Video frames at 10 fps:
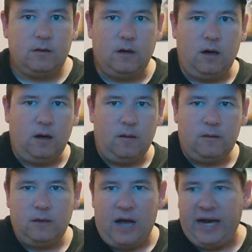
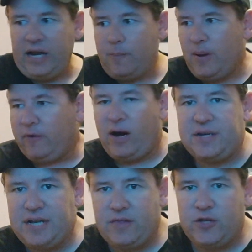I got a better
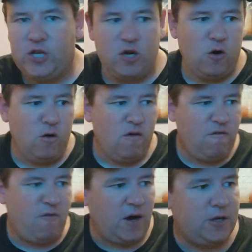idea than you.
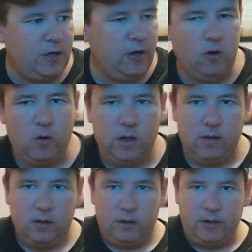Fuck you.
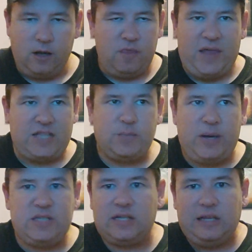You know, that's
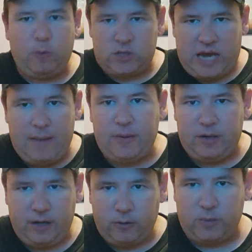basically what's
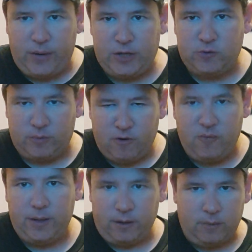happening here with the Patriot
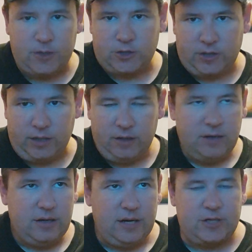movement here in Michigan.
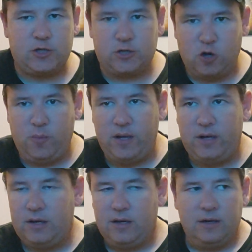It's
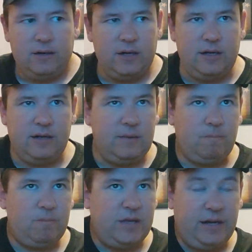stupid.
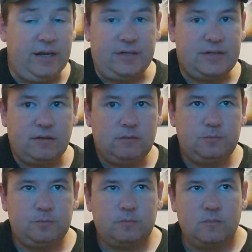It is.
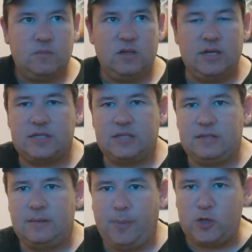It's
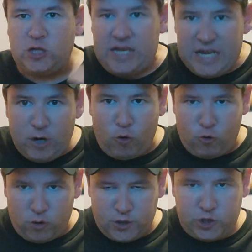a bunch of
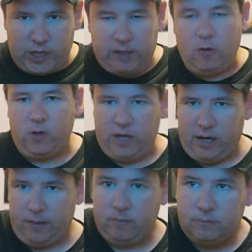ego shit going on.